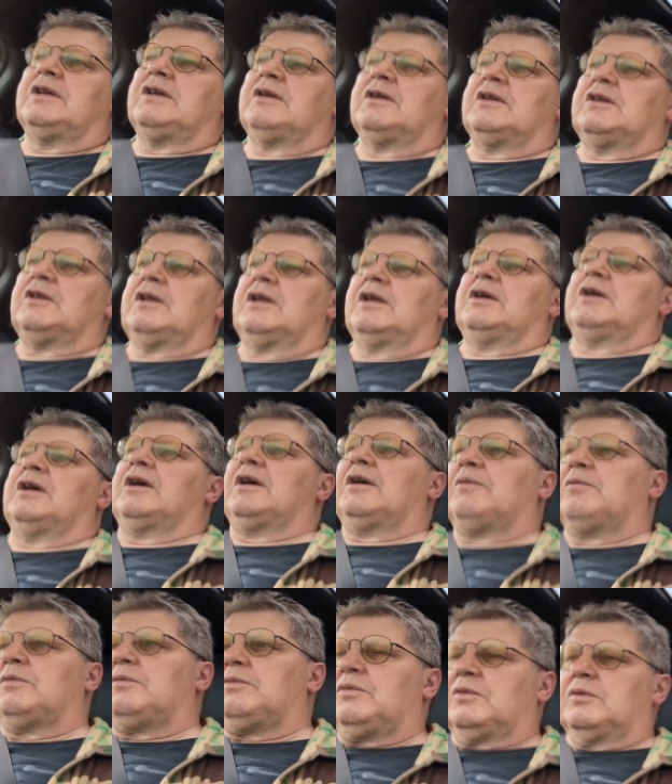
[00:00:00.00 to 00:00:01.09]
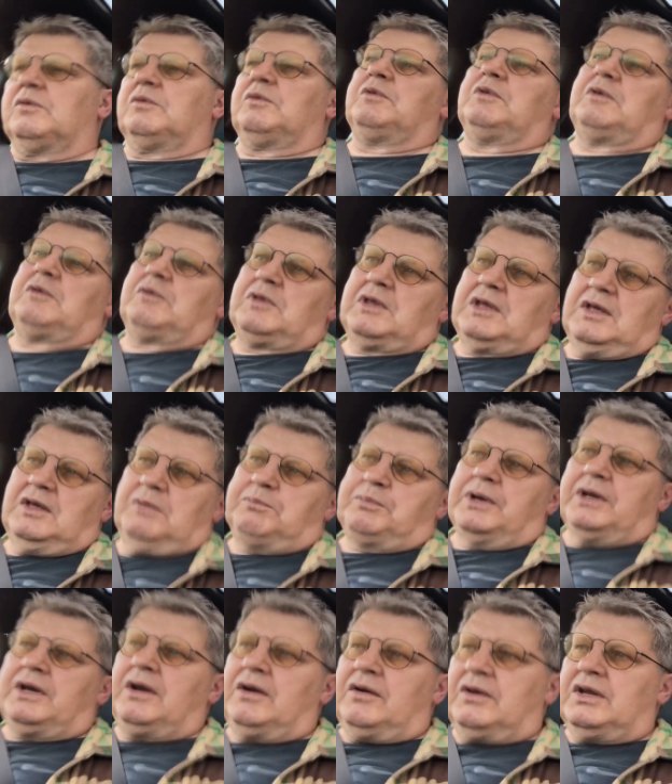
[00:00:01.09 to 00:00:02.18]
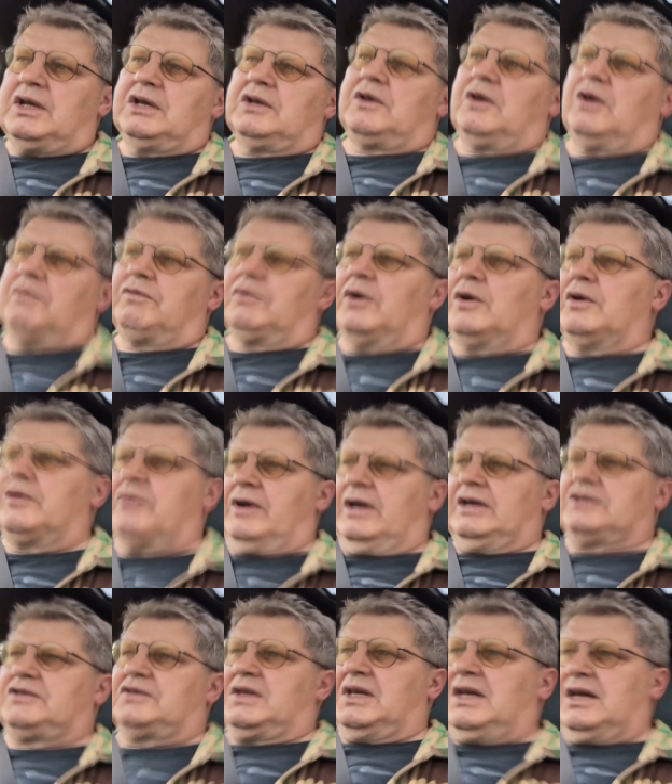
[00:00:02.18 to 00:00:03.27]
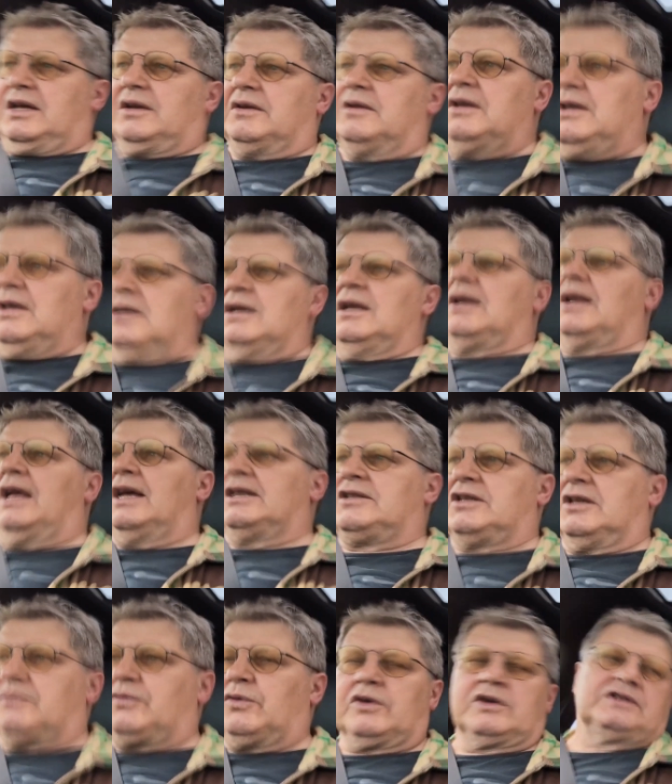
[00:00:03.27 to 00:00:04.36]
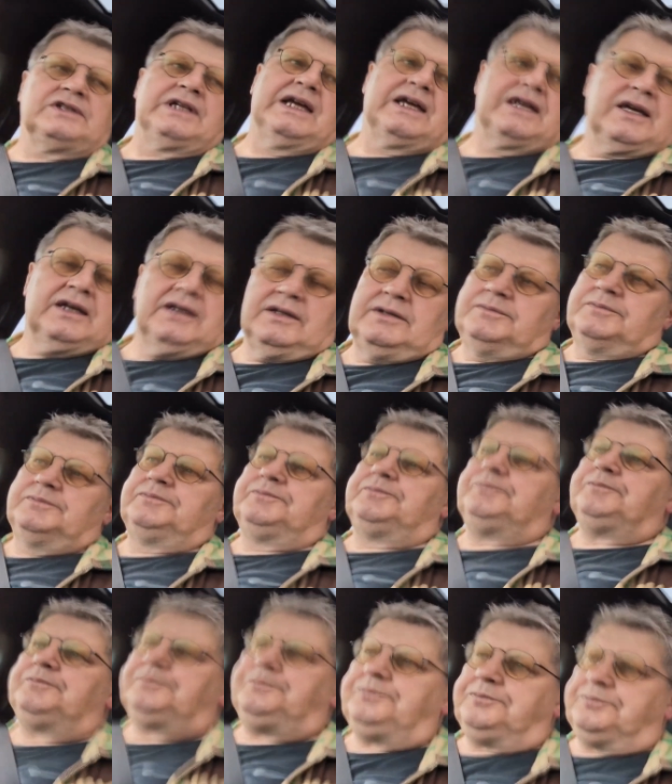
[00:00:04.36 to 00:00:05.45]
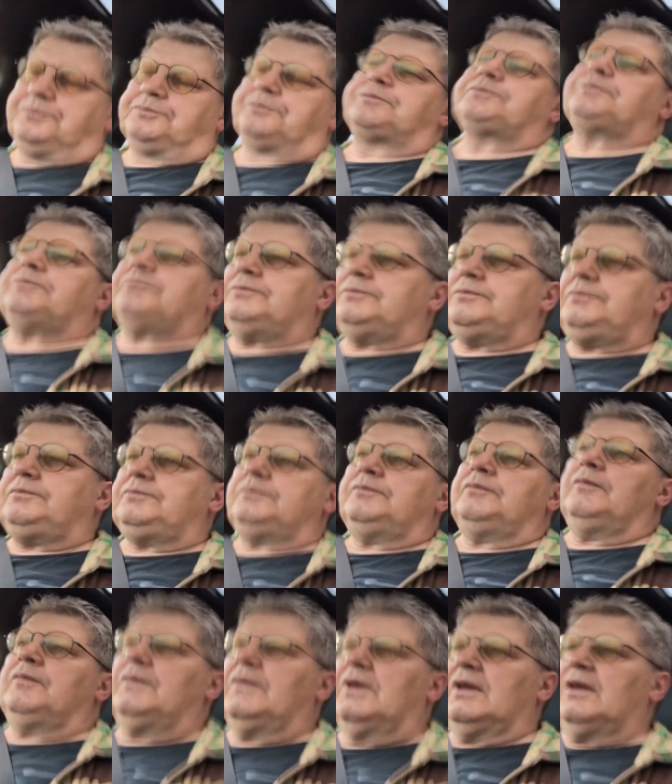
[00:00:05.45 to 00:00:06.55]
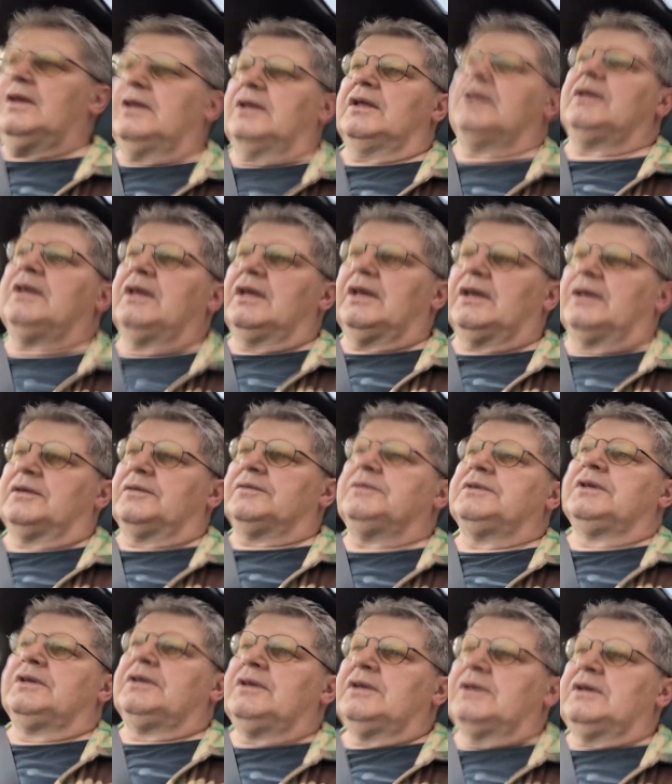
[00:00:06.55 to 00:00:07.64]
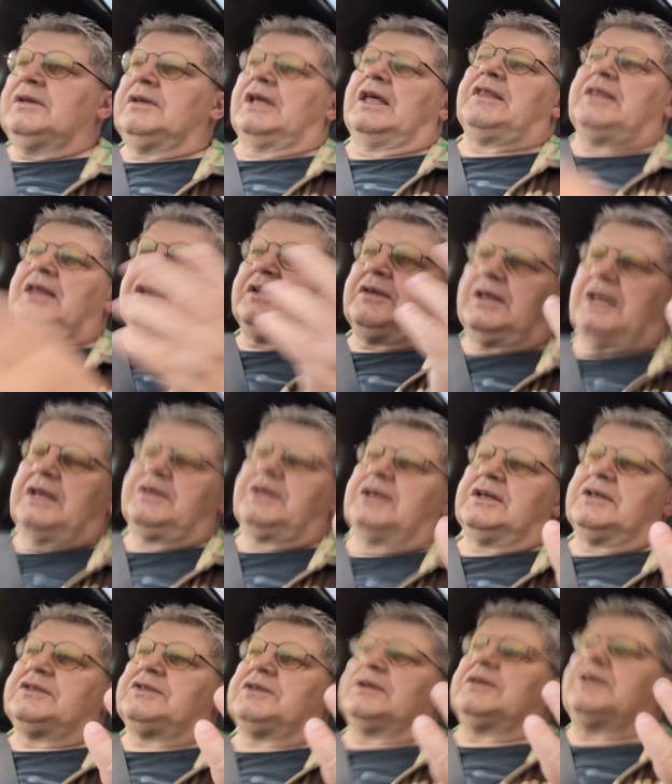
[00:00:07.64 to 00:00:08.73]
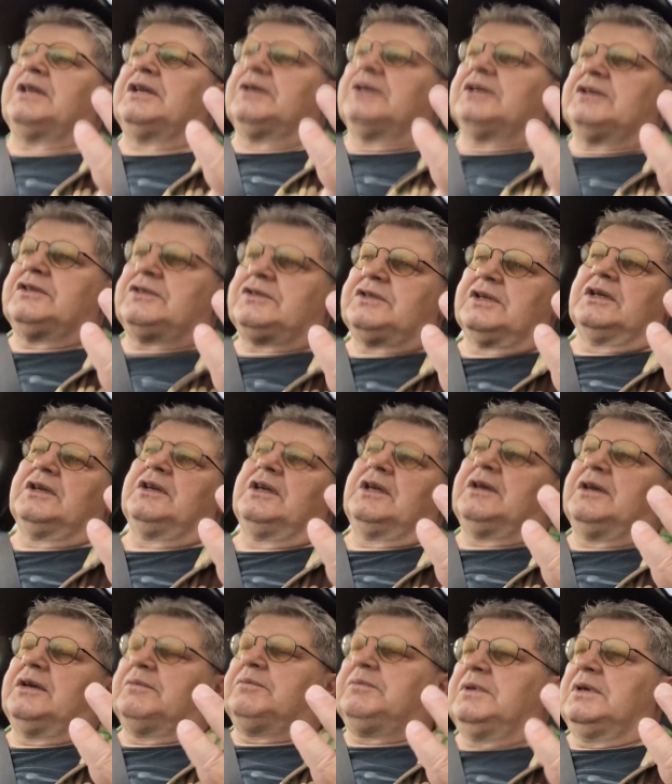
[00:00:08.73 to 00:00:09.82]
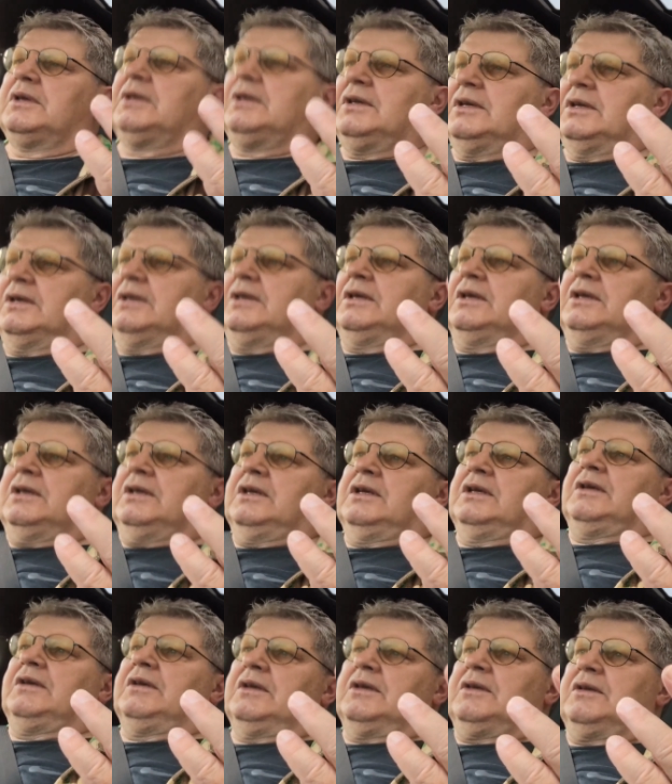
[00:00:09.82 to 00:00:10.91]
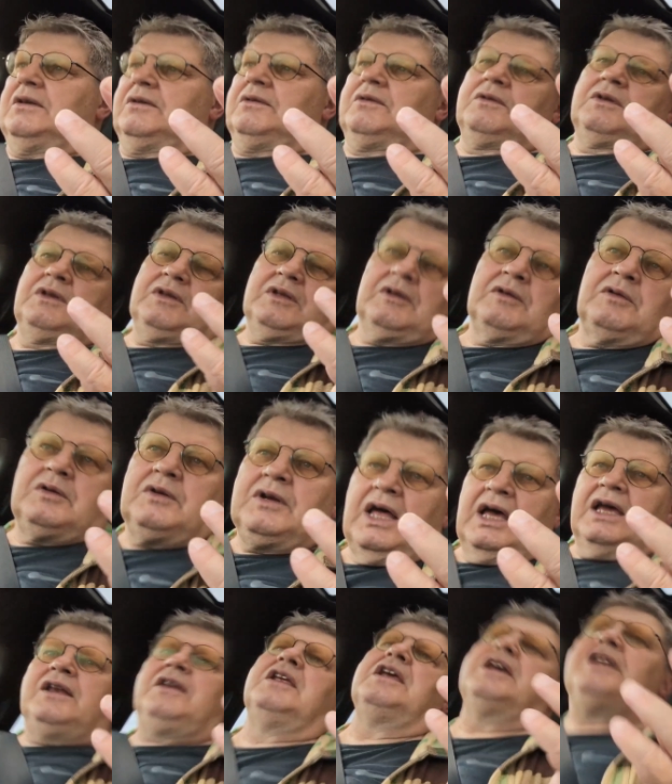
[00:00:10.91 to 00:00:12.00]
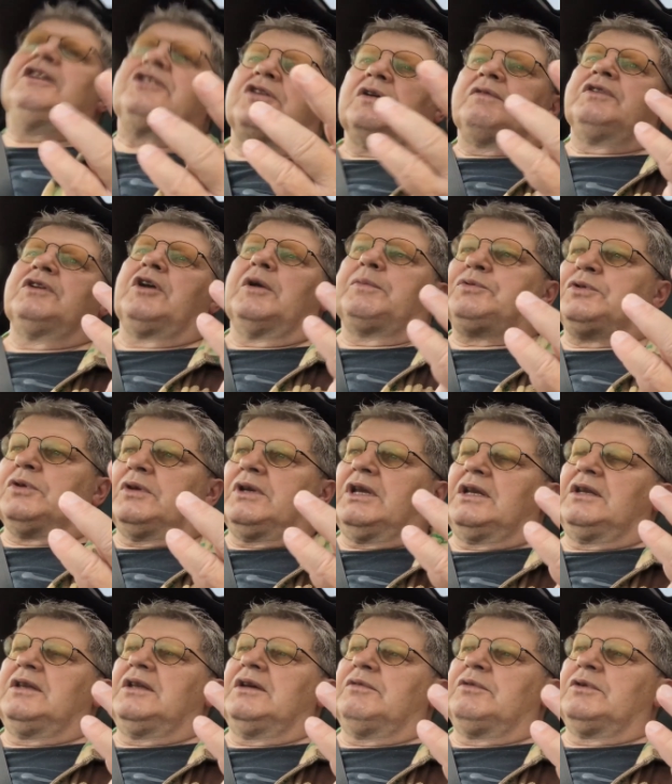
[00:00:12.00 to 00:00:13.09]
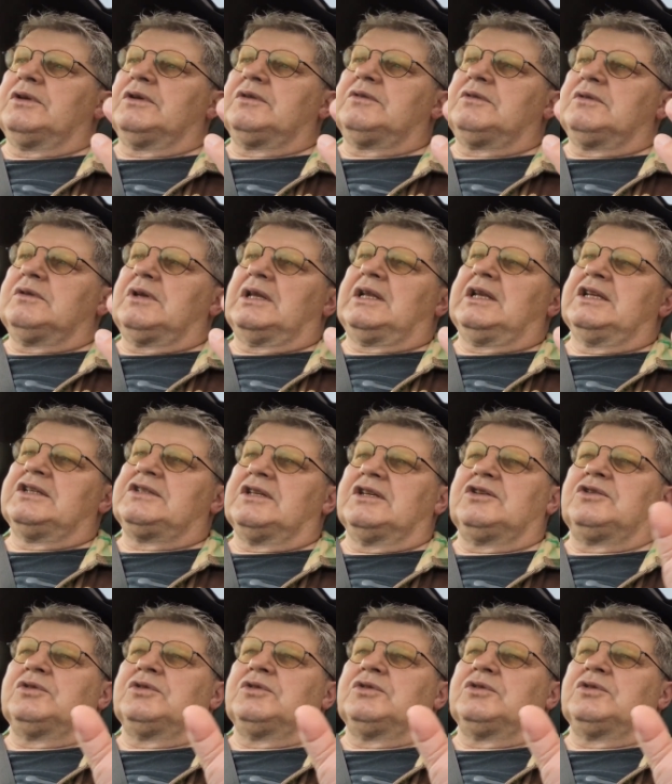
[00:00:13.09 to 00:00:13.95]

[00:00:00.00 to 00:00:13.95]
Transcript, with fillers: Uh, uh, uh, the period of unrest there lasted for a decade. Yeah, I was about to say it was about ten years, I recall. Yeah. So and then and there's there is uh, uh, nine years of eruption, and there were at least